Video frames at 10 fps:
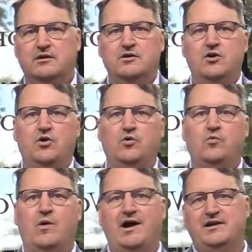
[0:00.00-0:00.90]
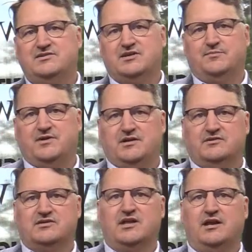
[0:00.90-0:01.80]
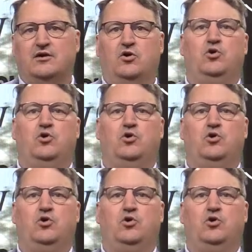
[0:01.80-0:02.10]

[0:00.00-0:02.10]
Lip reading: know why something's getting